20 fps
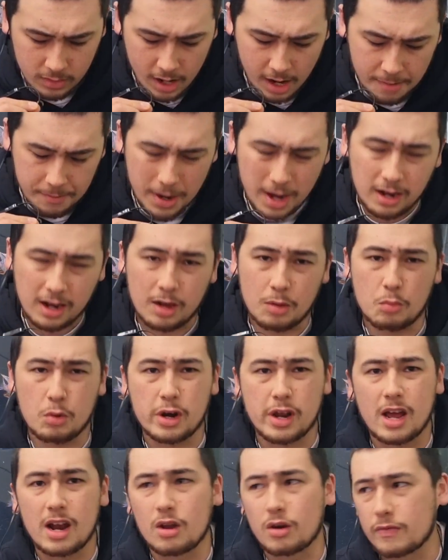about like
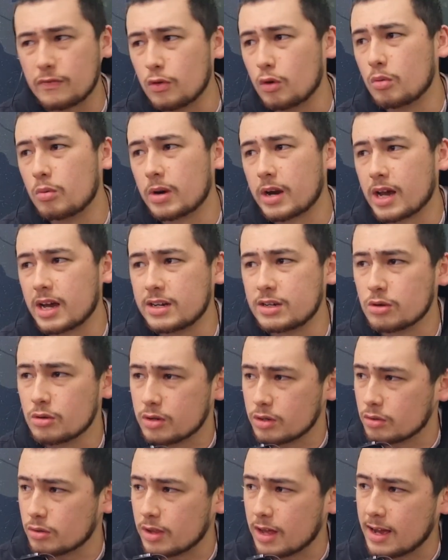what I look for, what I do,
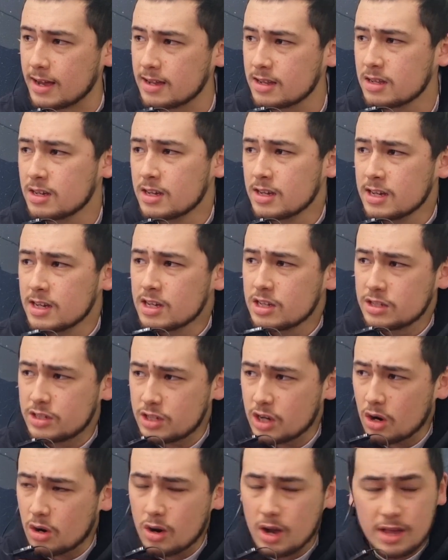and all that.
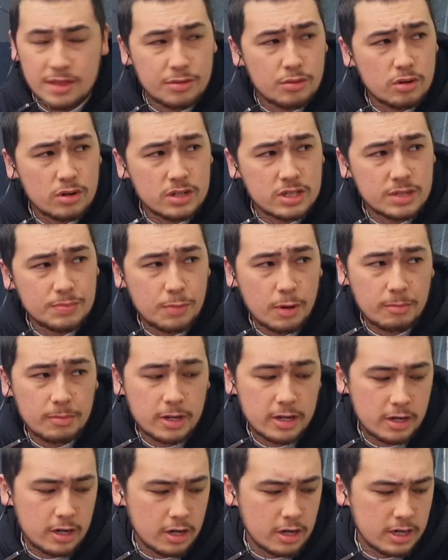So I thought it's
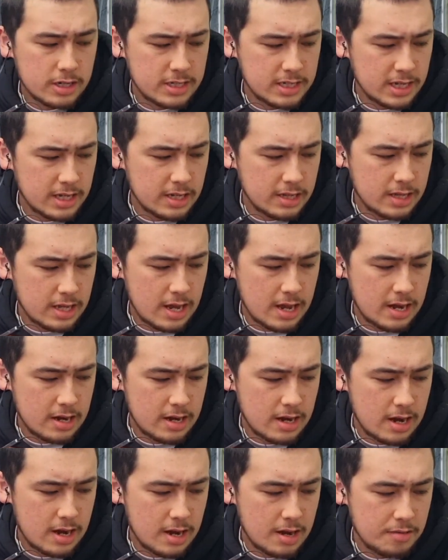probably a good idea
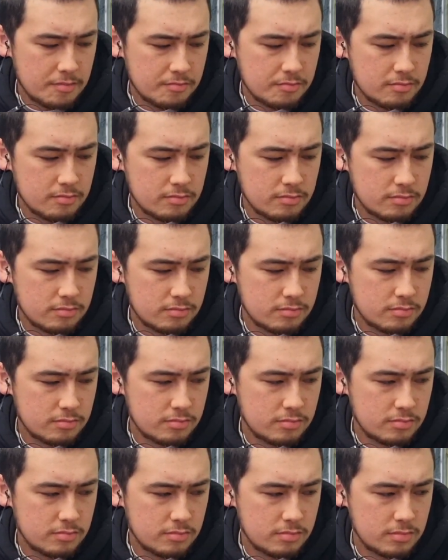that
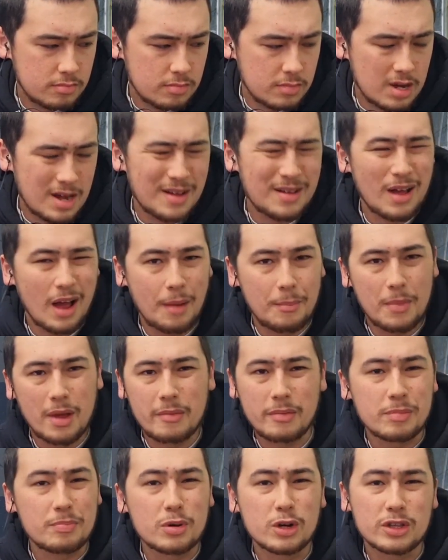I
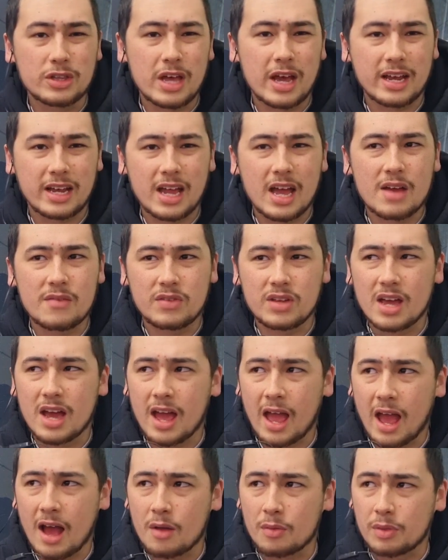maybe put that
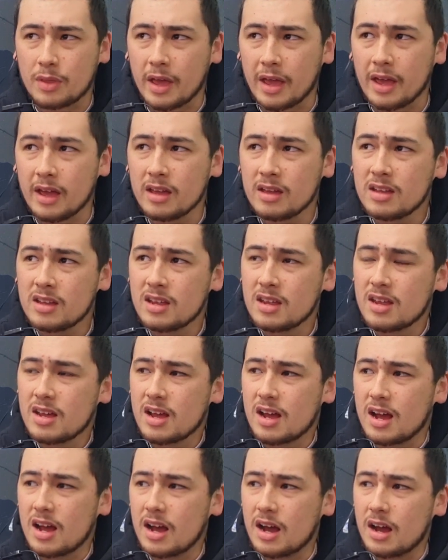caveat out there
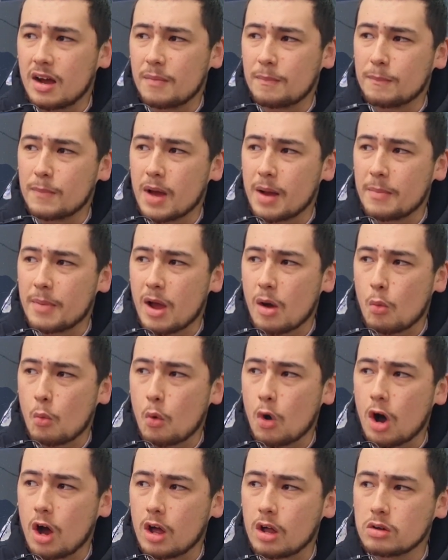about
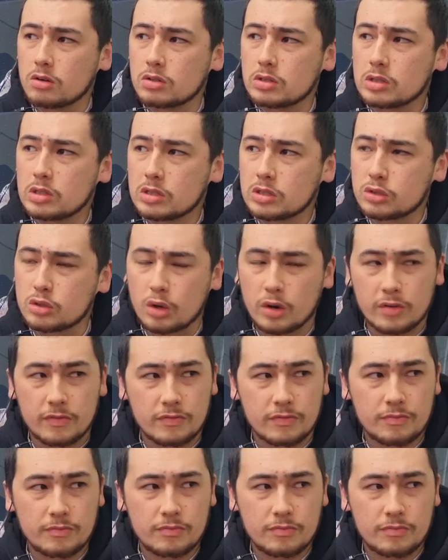what sort of